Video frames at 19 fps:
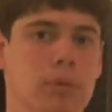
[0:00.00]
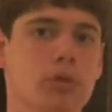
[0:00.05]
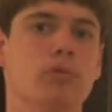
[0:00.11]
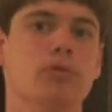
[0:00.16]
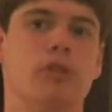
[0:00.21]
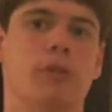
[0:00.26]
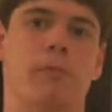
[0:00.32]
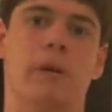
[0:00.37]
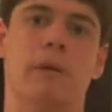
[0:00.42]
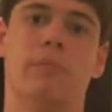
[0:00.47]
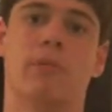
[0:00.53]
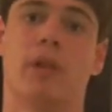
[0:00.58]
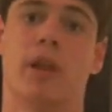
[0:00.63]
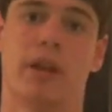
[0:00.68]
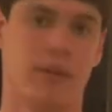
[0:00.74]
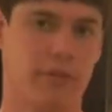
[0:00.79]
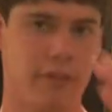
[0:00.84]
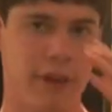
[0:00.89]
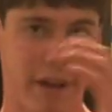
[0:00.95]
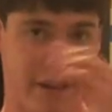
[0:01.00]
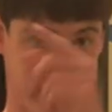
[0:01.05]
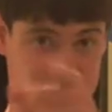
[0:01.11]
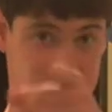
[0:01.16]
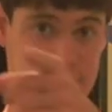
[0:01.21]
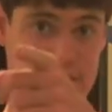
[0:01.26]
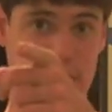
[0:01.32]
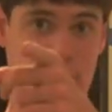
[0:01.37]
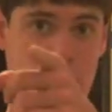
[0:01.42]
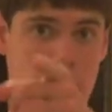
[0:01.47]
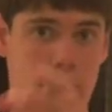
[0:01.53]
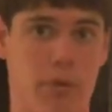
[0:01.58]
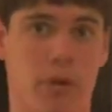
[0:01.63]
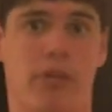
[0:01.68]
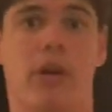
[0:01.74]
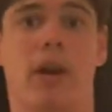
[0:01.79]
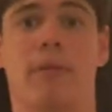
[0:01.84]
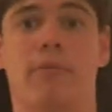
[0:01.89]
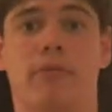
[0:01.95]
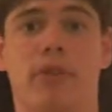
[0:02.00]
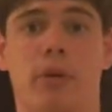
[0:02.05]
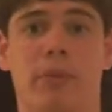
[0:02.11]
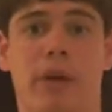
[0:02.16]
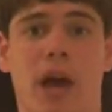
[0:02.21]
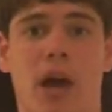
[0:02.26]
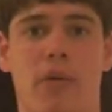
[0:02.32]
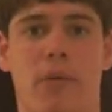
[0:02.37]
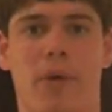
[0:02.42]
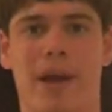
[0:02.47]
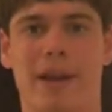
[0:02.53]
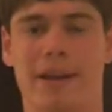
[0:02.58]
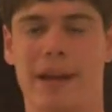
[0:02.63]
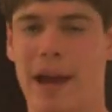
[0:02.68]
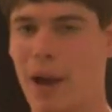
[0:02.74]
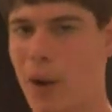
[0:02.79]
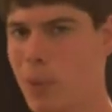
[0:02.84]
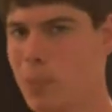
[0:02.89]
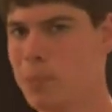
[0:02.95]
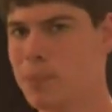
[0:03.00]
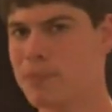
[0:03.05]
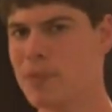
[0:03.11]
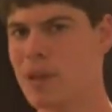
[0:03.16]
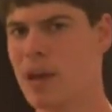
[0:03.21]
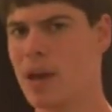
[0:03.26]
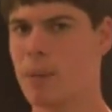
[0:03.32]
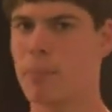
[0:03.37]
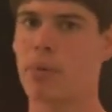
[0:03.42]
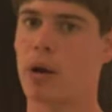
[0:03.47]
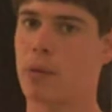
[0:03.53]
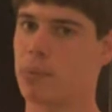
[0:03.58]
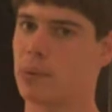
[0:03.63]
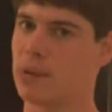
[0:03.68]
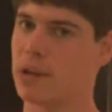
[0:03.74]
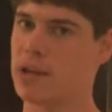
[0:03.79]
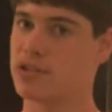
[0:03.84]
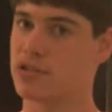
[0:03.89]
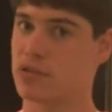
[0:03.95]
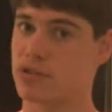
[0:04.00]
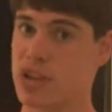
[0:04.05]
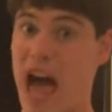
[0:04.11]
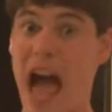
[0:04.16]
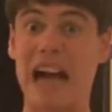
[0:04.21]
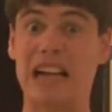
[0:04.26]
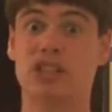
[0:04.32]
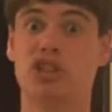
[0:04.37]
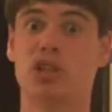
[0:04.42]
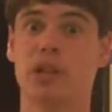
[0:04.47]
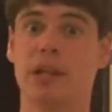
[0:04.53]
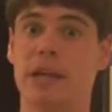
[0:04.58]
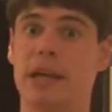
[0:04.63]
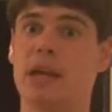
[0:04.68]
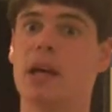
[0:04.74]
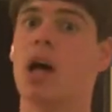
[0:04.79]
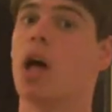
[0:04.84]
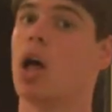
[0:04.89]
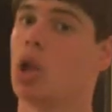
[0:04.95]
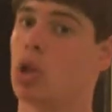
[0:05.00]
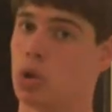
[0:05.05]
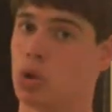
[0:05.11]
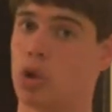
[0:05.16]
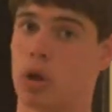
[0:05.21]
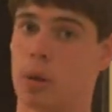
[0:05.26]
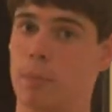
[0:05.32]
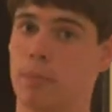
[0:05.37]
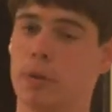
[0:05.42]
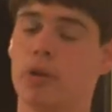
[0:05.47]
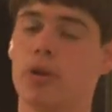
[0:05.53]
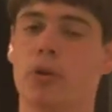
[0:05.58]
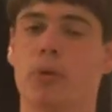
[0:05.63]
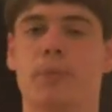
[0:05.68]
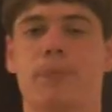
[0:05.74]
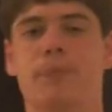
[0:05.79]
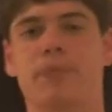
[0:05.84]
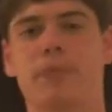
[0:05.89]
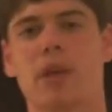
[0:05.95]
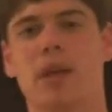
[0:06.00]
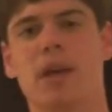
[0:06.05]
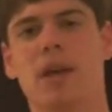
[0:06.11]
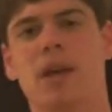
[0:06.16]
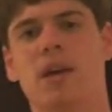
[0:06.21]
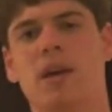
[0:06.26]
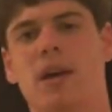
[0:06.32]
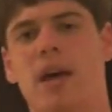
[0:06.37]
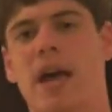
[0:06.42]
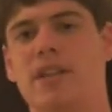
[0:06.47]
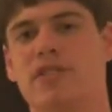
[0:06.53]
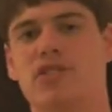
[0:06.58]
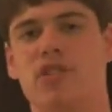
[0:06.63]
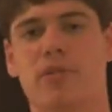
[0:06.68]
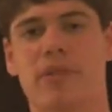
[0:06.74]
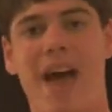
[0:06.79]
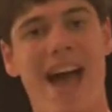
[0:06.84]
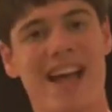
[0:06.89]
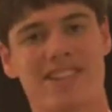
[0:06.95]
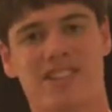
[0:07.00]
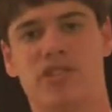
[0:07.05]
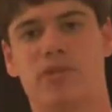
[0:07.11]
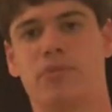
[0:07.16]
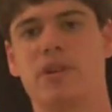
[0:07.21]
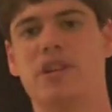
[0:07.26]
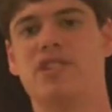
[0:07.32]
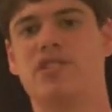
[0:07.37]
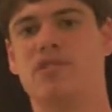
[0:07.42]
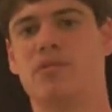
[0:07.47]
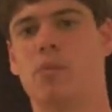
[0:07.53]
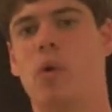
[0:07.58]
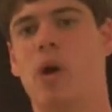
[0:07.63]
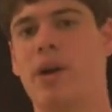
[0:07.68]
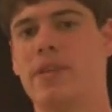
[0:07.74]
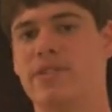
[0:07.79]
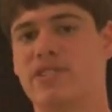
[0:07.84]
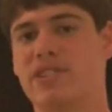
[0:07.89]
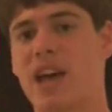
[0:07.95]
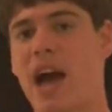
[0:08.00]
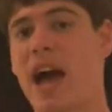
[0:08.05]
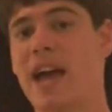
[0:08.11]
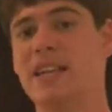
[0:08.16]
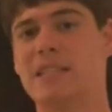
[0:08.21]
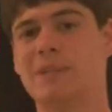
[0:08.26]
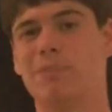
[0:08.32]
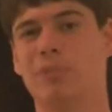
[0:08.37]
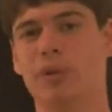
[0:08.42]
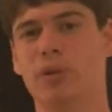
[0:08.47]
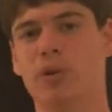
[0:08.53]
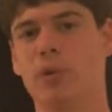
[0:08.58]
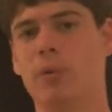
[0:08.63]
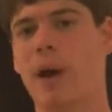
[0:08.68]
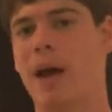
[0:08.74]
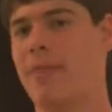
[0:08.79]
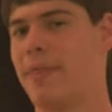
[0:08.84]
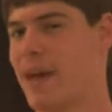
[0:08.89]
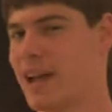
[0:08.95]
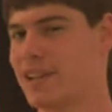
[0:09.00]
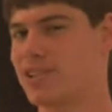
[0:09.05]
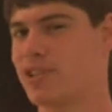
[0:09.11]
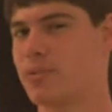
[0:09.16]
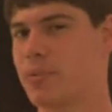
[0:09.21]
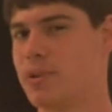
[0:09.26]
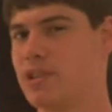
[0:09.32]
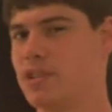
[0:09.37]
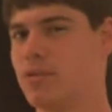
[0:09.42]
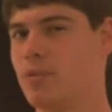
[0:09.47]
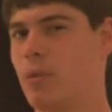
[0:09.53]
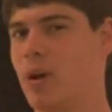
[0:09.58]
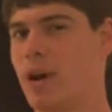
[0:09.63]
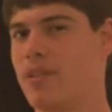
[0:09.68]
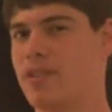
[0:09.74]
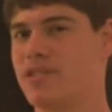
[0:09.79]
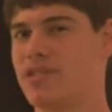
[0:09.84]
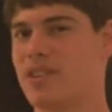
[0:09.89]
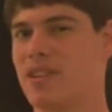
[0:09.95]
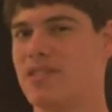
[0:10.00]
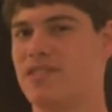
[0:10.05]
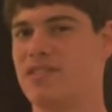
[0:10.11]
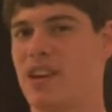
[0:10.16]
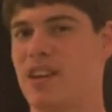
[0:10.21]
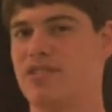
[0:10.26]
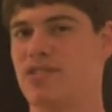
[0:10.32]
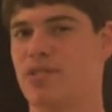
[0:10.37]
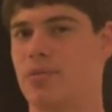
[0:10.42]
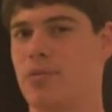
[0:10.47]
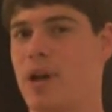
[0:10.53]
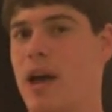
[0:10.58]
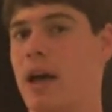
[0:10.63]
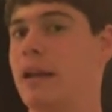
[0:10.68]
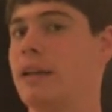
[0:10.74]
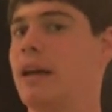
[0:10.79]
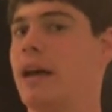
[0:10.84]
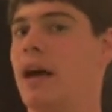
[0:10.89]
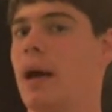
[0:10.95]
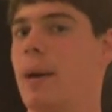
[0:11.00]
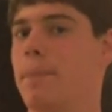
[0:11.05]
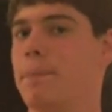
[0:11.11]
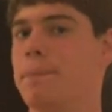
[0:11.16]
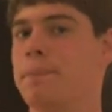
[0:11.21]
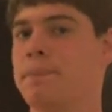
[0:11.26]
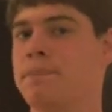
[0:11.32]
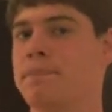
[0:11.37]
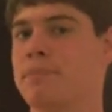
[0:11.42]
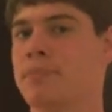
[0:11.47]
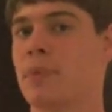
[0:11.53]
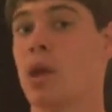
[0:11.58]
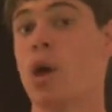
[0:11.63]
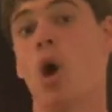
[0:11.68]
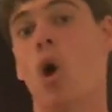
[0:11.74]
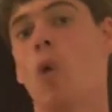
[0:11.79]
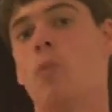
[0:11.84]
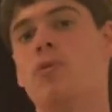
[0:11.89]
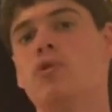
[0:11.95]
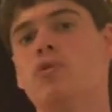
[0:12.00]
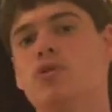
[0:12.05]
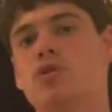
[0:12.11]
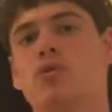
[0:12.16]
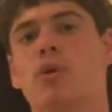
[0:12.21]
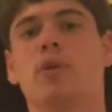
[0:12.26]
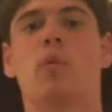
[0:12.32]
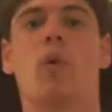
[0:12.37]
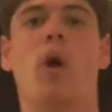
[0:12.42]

blue to people, and in fact to this camera that I'm filming on right now, purple lasers actually look blue. And so that's the reason why the sky is blue, and that's the reason why the sunsets are red. Hope you enjoyed